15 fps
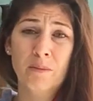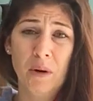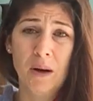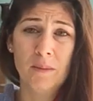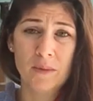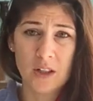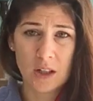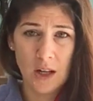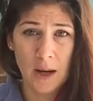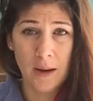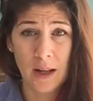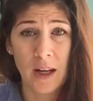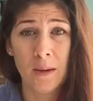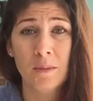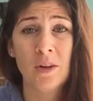bummed.
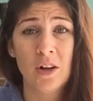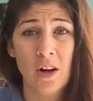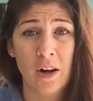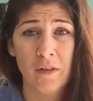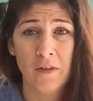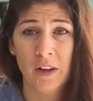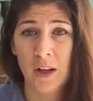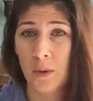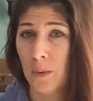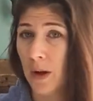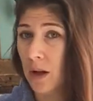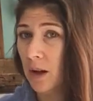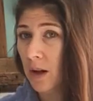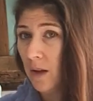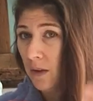I'm not feeling
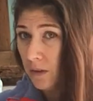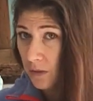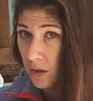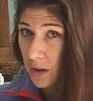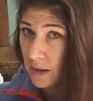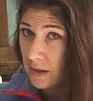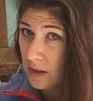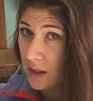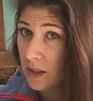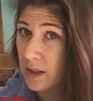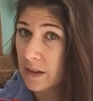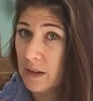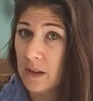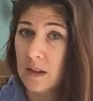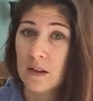well. You can see
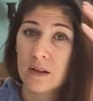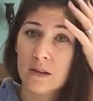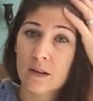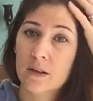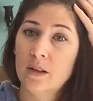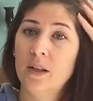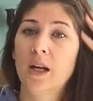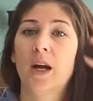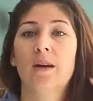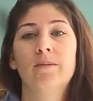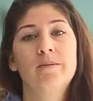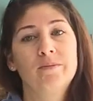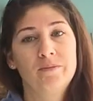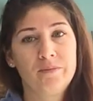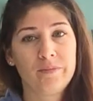this, yeah.
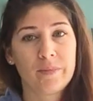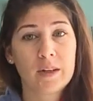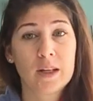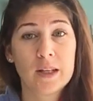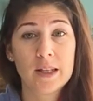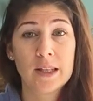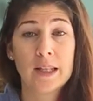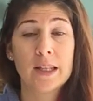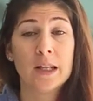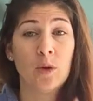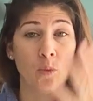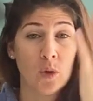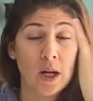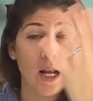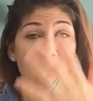
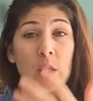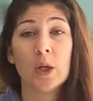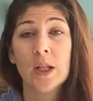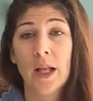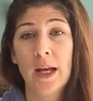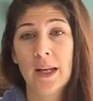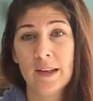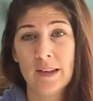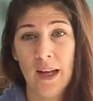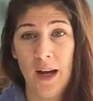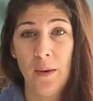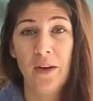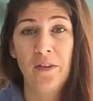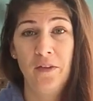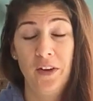What I look like is
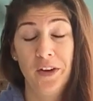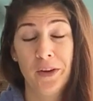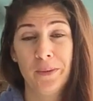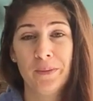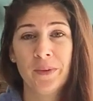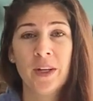how I feel.